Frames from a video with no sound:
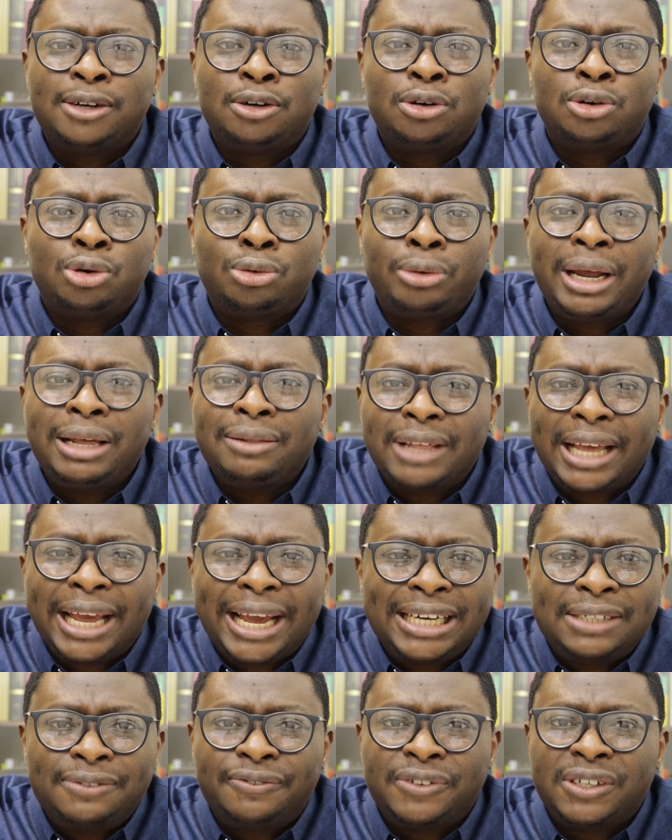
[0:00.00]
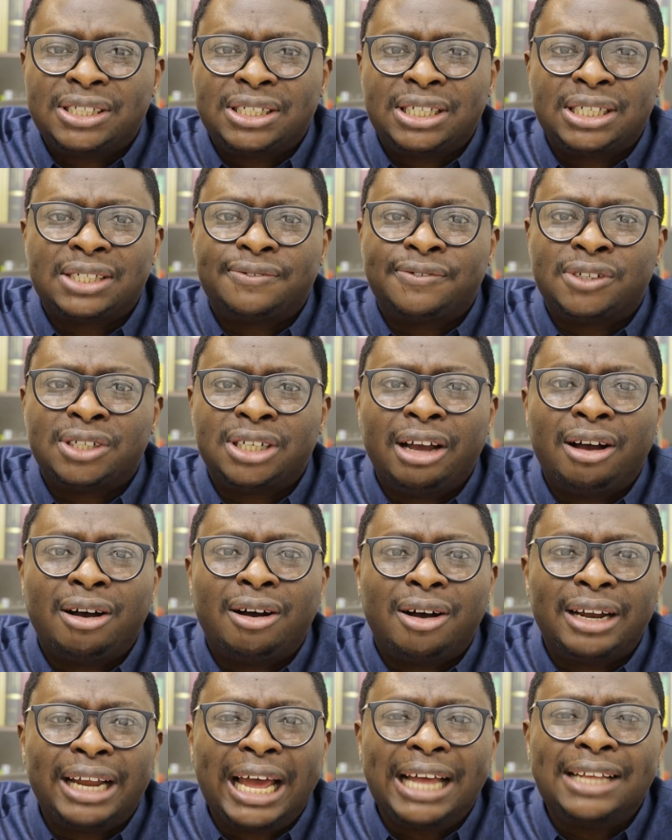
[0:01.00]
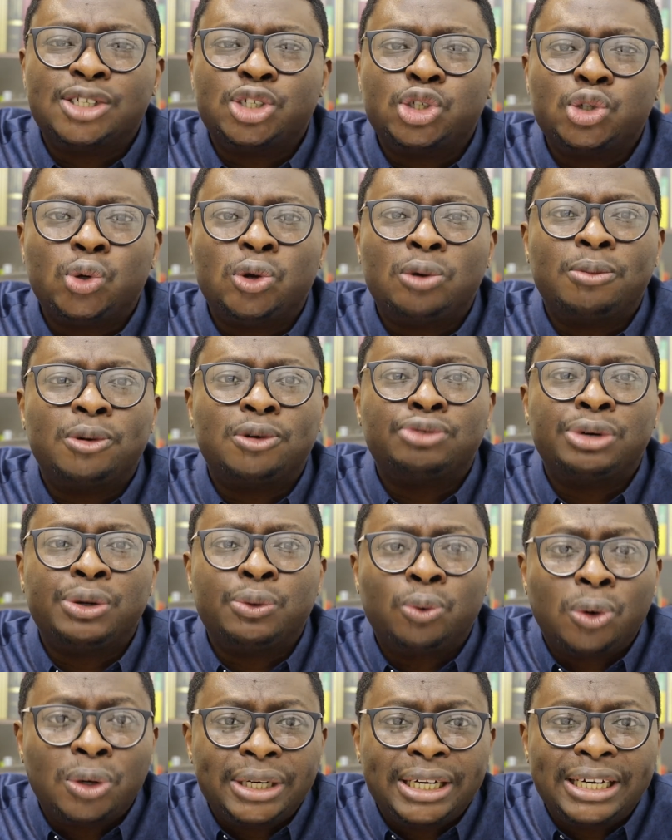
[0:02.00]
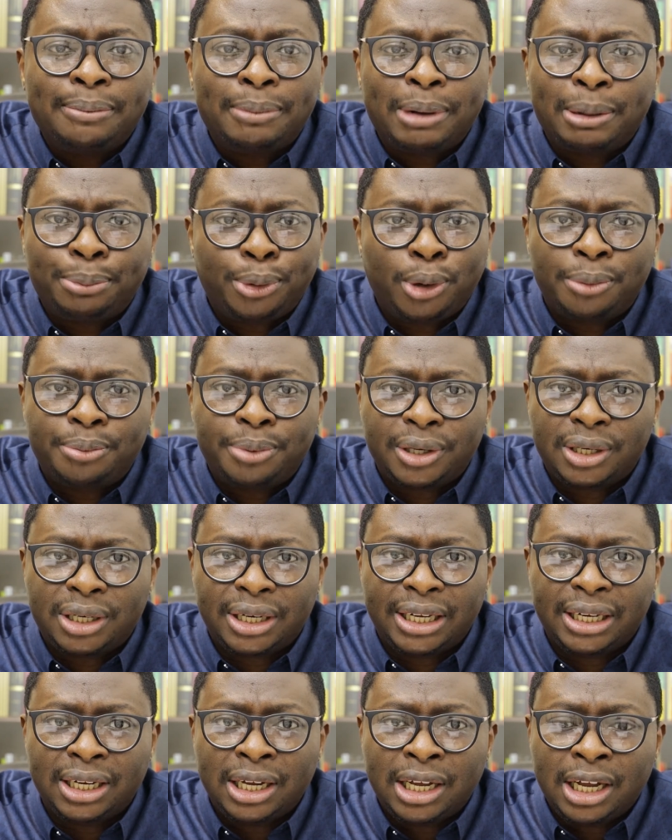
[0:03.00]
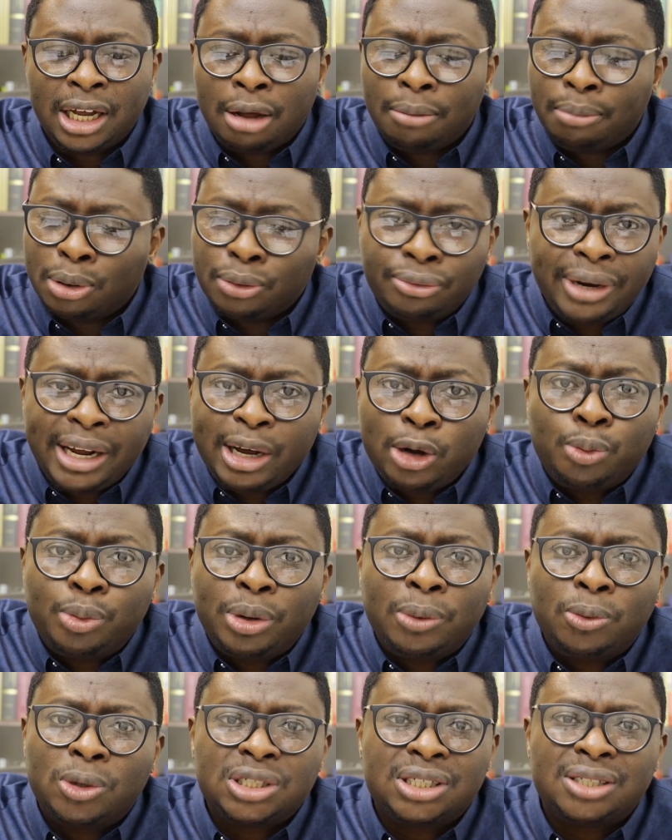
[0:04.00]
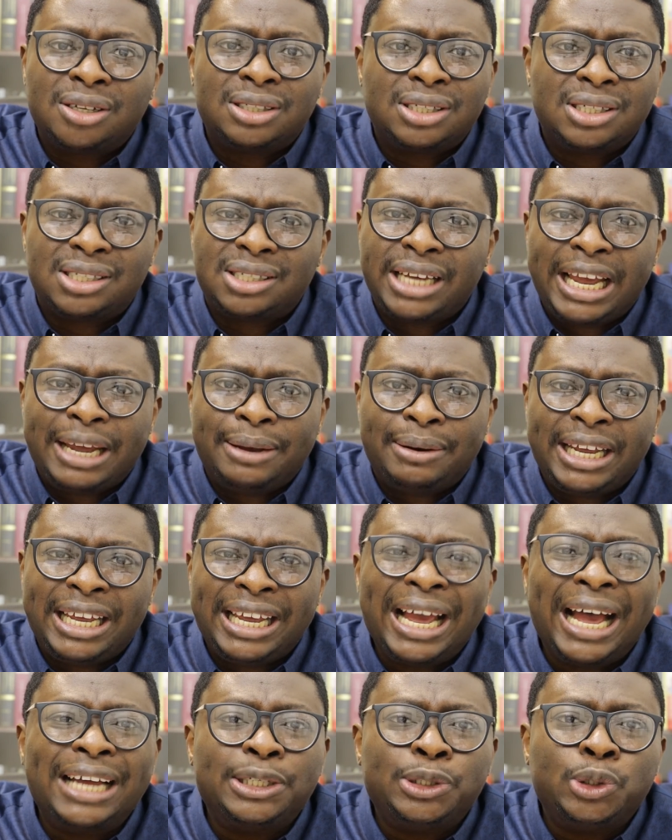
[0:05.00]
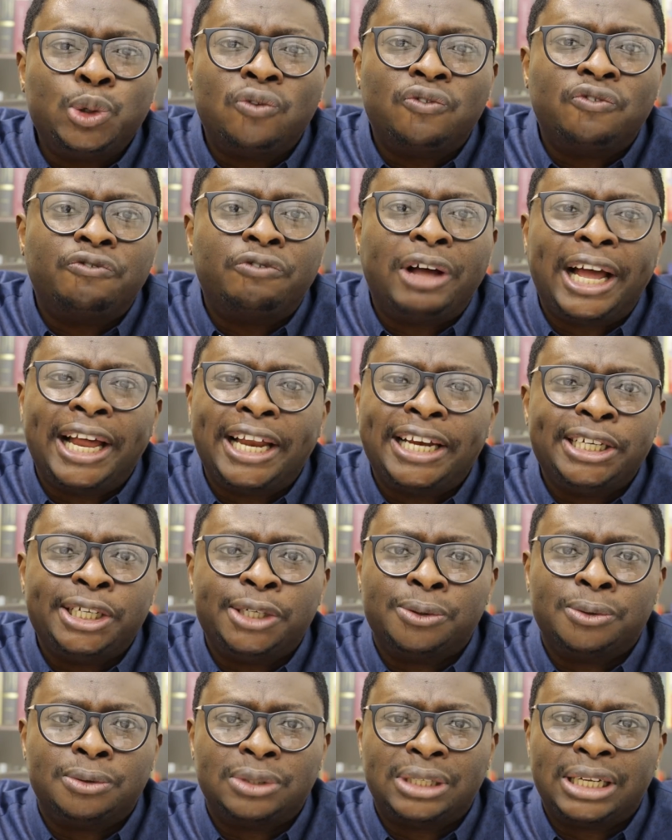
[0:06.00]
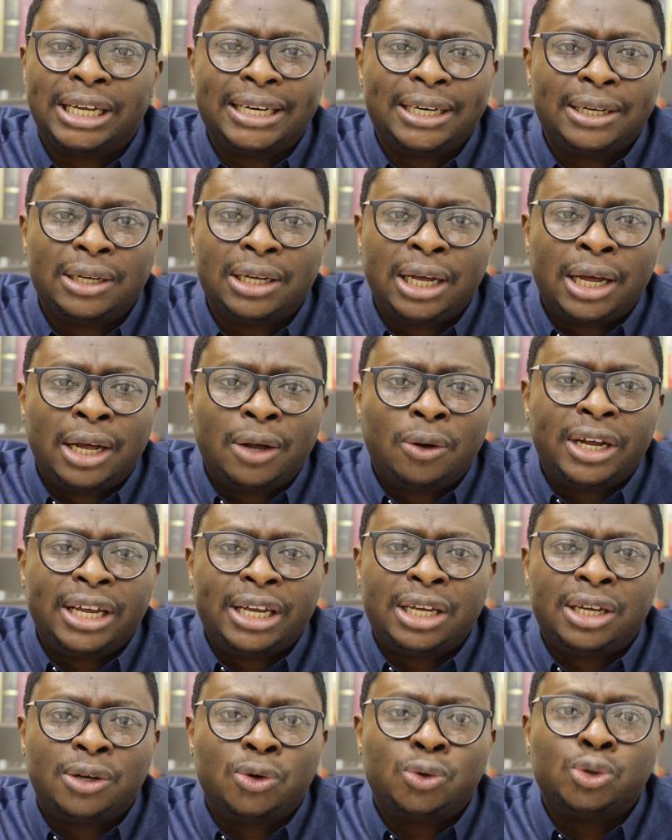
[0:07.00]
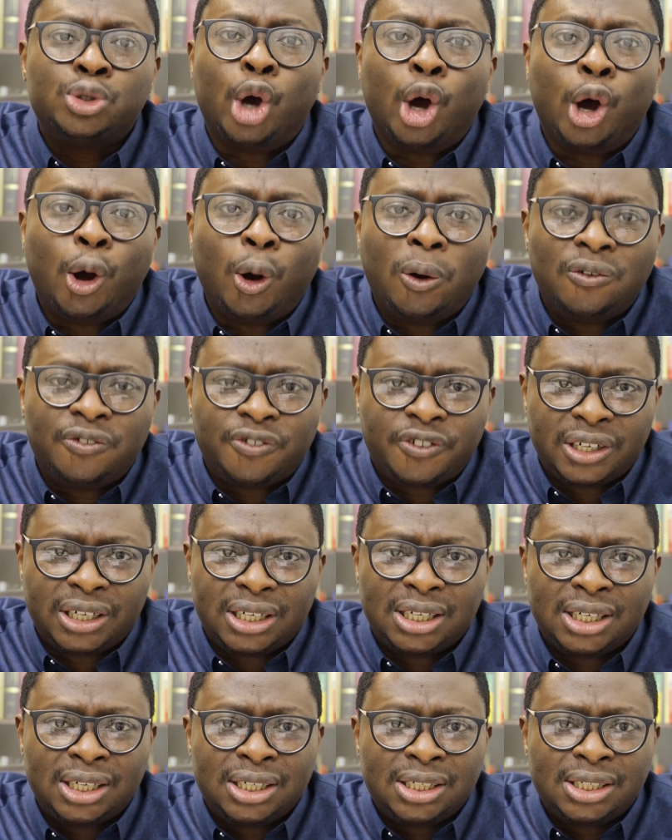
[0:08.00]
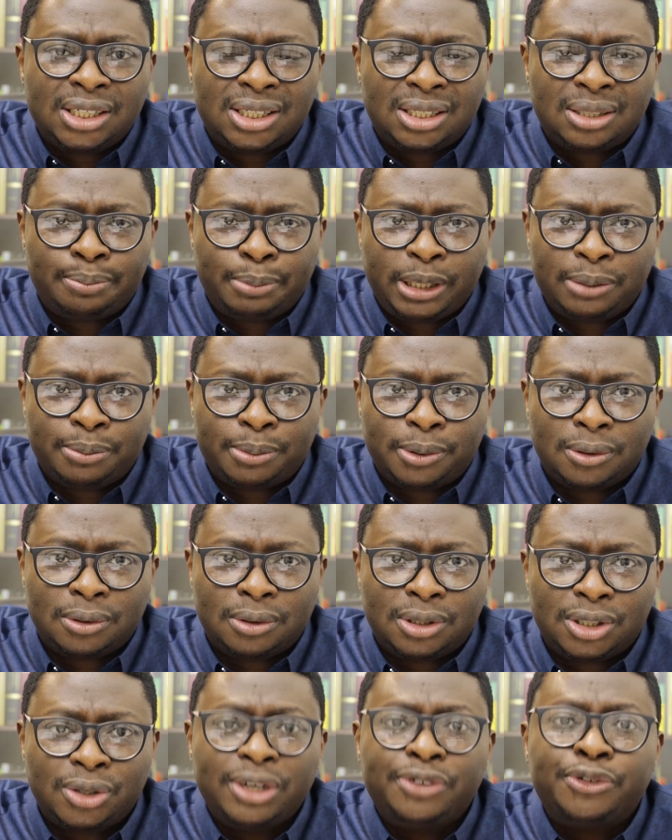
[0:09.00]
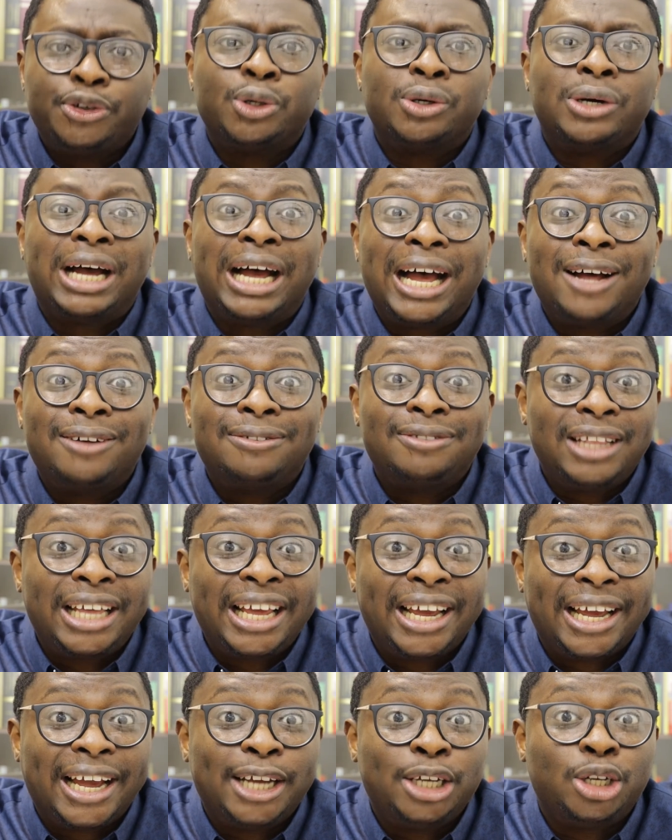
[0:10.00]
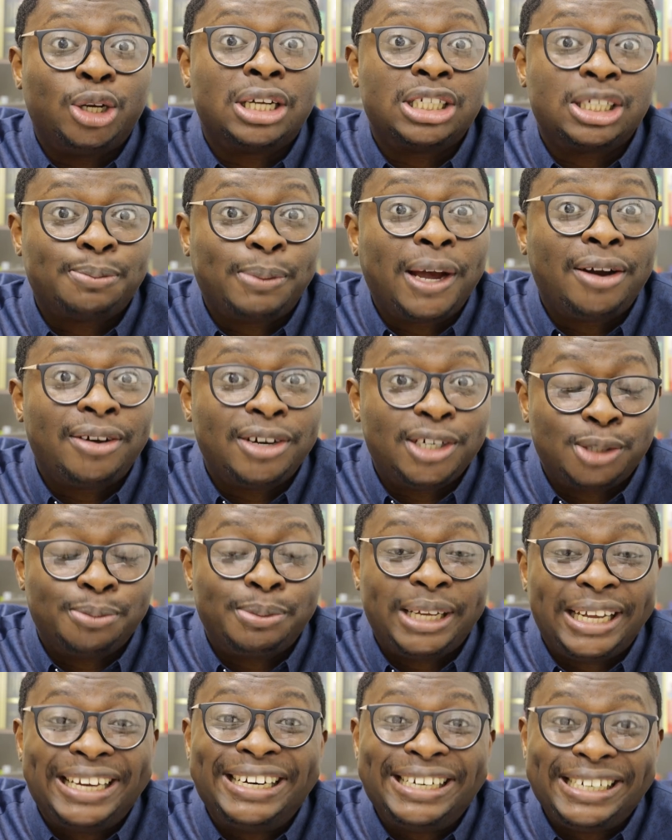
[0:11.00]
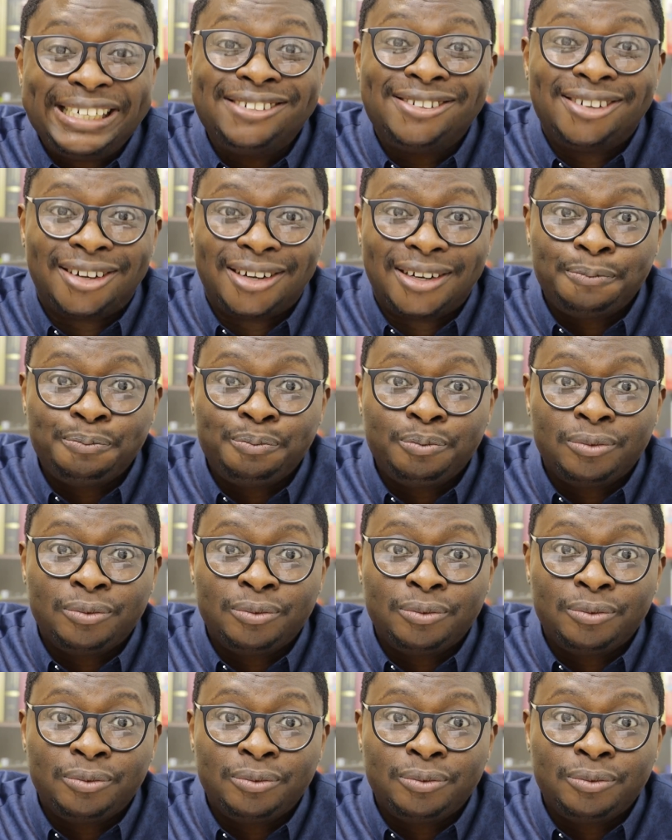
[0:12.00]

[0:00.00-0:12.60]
great edifices for God, and Solomon rewarded them appropriately. But Rehoboam was not the same. He had no value that he could offer to the people. So if you're out there and you're aspiring to be a leader,